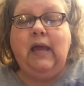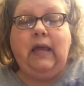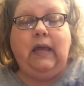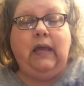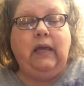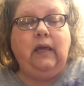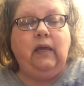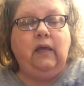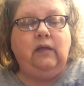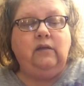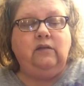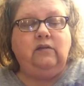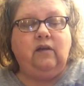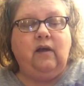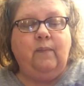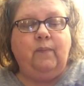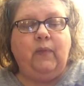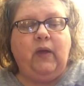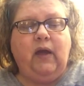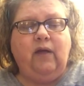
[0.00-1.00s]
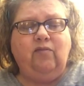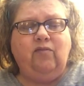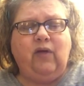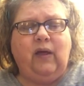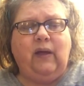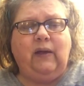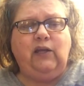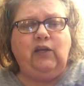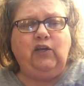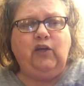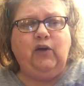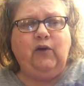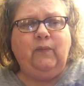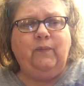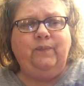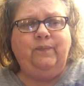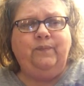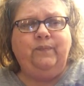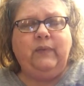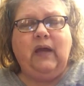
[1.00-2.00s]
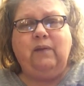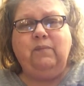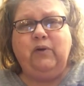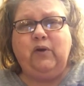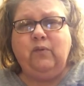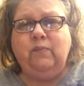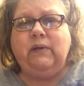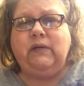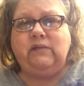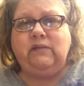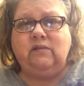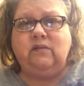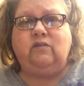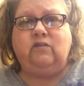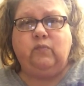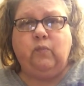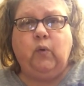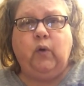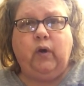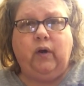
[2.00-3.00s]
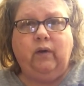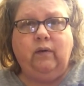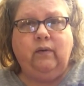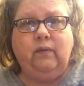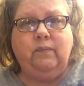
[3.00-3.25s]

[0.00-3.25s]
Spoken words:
And I thought, you know, I better make 6 more